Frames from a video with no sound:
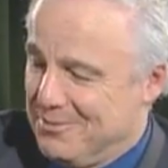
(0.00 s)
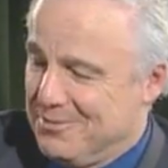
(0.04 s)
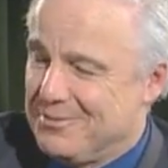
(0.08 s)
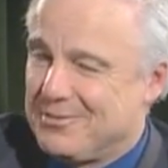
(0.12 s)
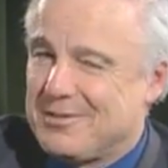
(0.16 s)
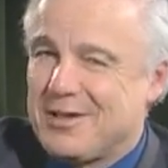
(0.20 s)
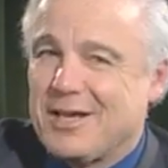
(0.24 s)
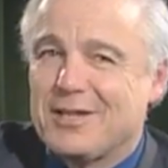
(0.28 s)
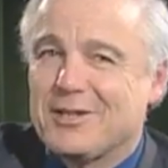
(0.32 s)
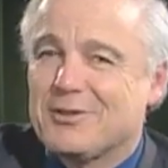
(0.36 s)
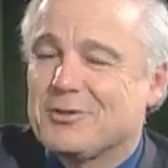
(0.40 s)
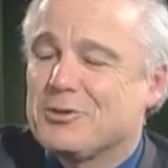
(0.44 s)

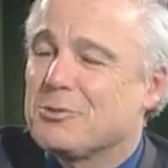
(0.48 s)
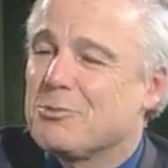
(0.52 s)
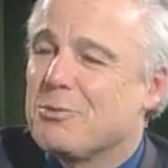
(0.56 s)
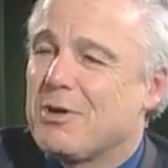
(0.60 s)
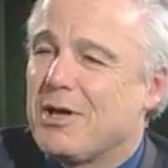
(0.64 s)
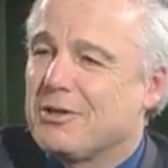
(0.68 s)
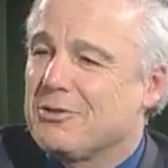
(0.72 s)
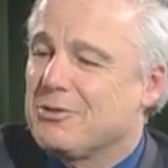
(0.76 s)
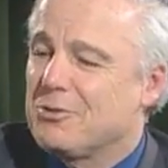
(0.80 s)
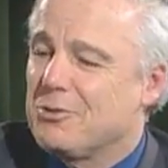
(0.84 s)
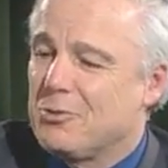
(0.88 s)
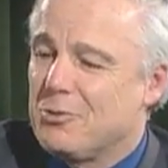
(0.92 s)
Tell us
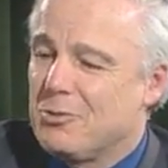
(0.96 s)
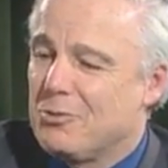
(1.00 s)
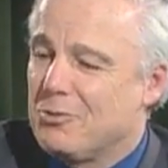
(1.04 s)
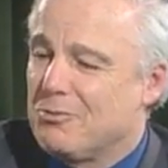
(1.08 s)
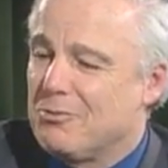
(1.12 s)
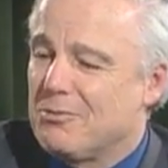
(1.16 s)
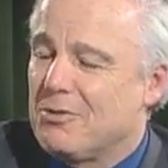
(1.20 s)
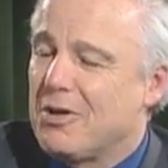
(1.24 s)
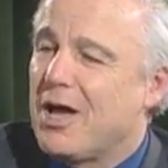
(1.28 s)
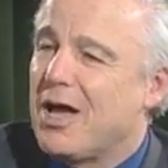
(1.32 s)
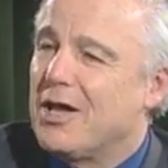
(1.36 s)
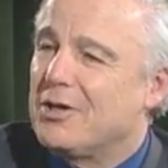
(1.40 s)
about
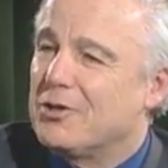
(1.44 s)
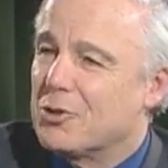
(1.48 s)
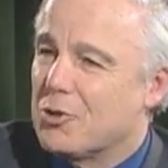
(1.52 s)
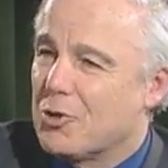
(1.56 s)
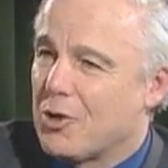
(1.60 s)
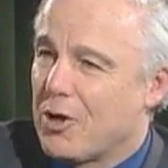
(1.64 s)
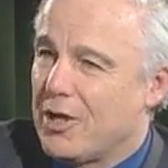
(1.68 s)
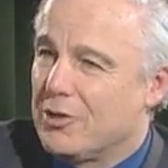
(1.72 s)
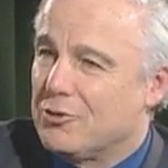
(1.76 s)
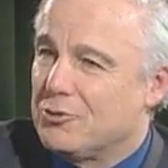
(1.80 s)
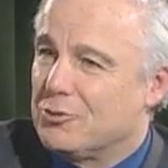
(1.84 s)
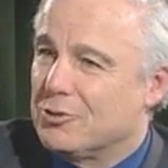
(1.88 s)

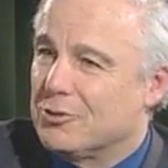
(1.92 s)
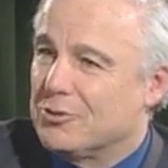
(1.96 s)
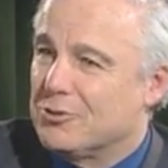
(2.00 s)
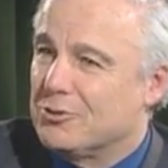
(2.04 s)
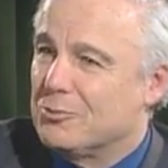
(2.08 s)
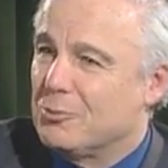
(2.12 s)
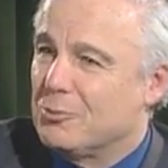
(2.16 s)
undergraduates